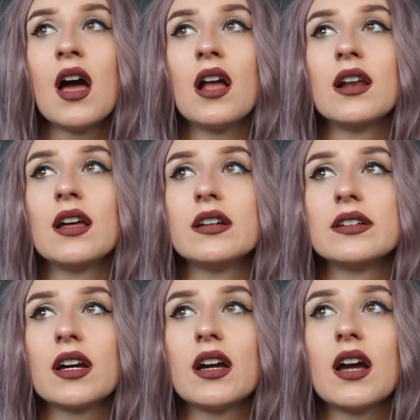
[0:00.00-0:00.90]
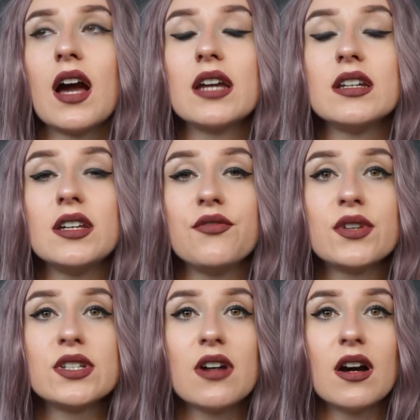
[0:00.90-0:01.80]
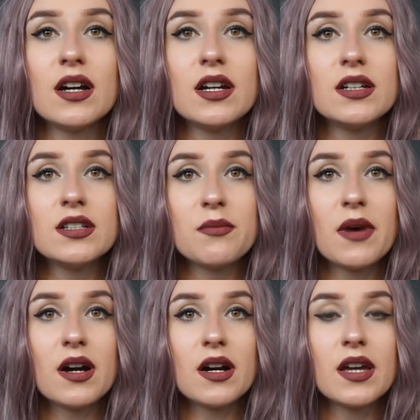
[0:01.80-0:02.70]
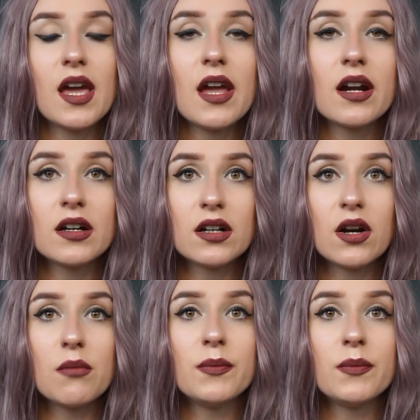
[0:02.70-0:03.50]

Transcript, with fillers: like I even dyed my hair